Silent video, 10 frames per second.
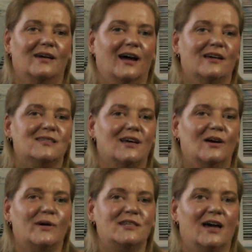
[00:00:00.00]
I saw
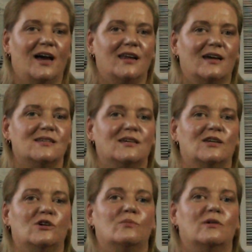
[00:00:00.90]
my dad as a
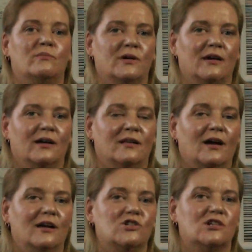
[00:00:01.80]
human being,
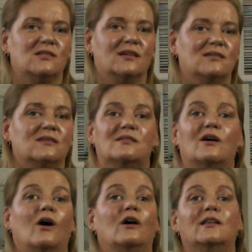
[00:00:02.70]
not just as this
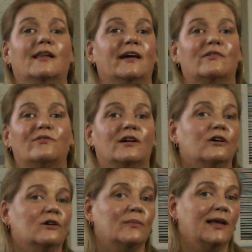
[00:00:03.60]
God-like
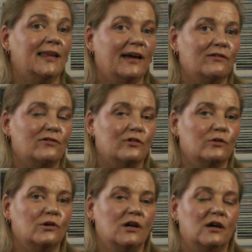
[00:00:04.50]
figure in my life
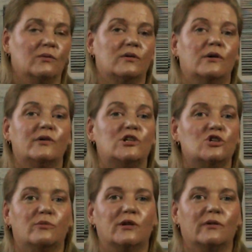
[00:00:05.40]
who would always
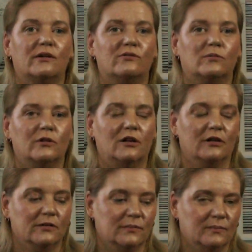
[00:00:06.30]
show me right from wrong.